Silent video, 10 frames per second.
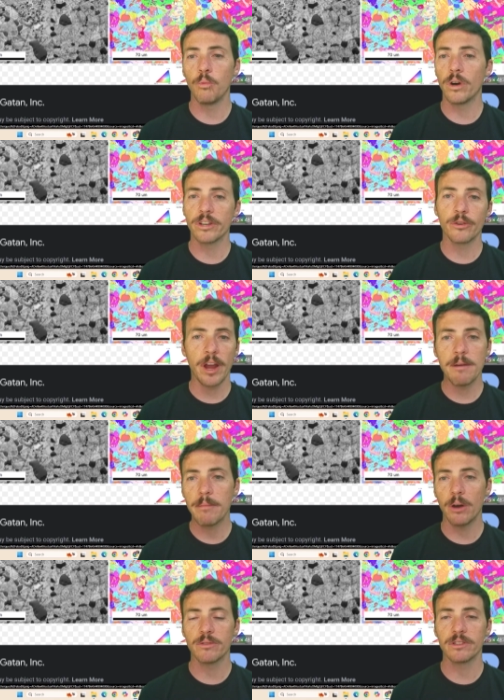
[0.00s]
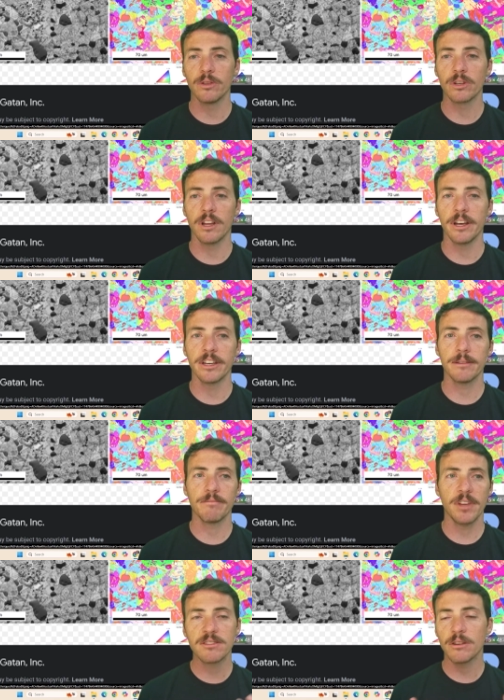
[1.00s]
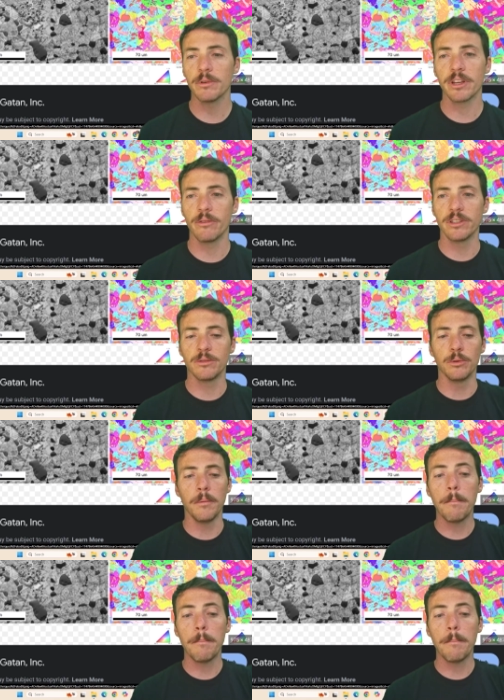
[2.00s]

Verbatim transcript: what grain boundaries look like. It's a really great tool,